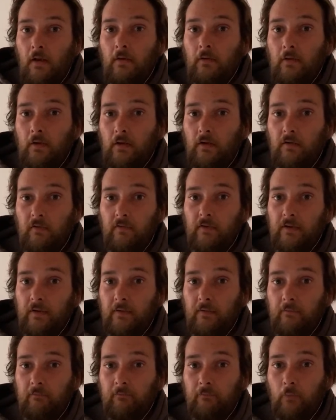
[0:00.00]
Like, oh,
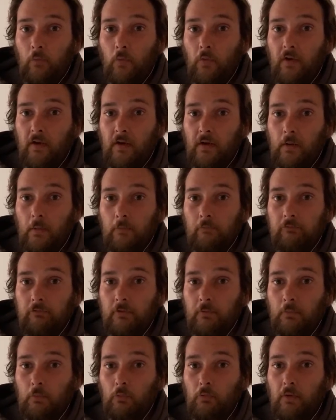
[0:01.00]
voices come through
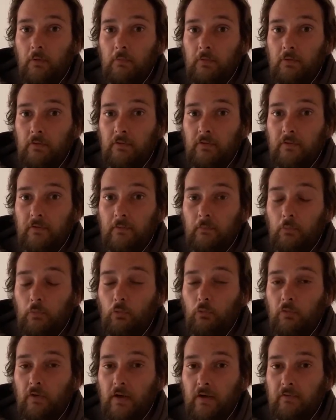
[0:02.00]
the walls to me, it's like the
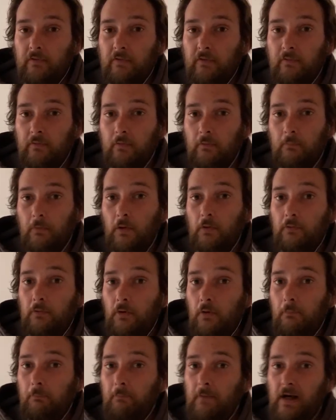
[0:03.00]
walls actually got, like,
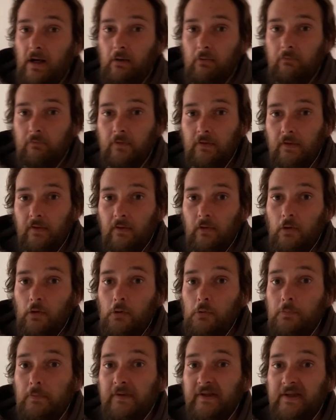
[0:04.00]
got a mouth and it's
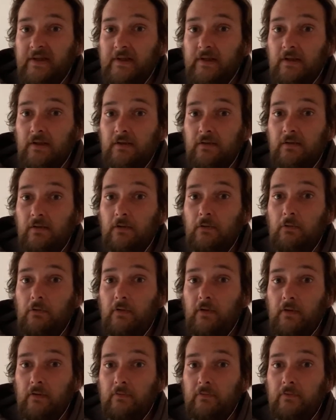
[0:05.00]
opening and
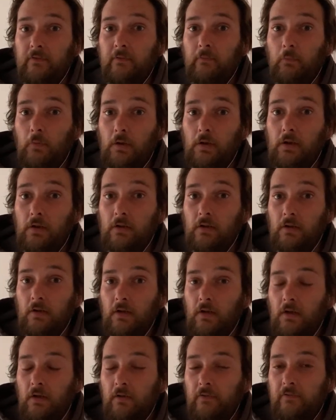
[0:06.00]
closing to the work.
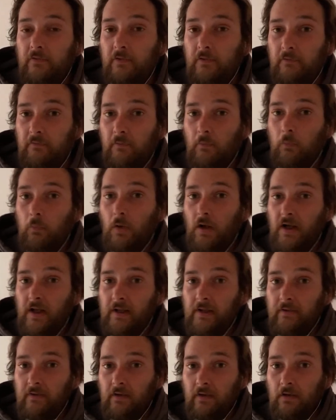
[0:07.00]
to the
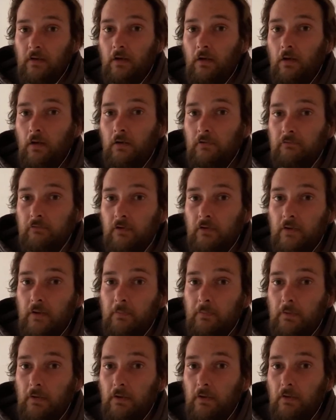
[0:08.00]
way a car drives
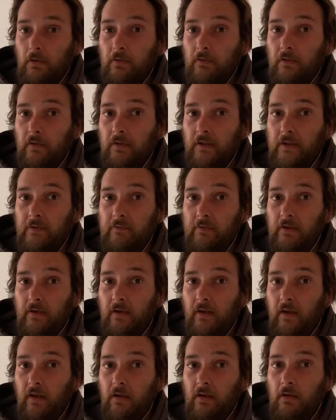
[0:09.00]
past. The
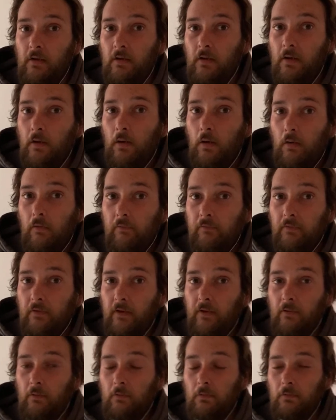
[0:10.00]
lyrics of a
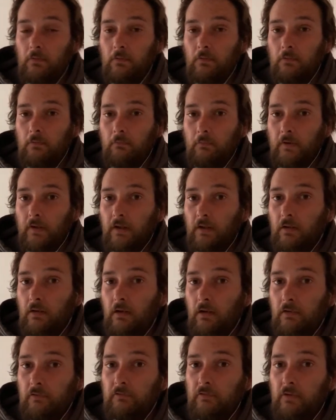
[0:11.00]
song when a
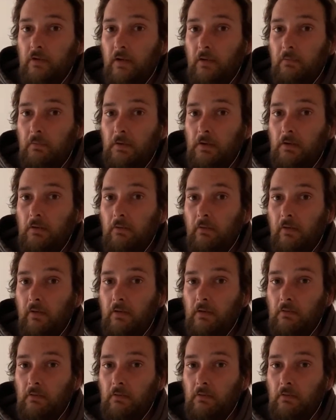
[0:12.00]
car drives past.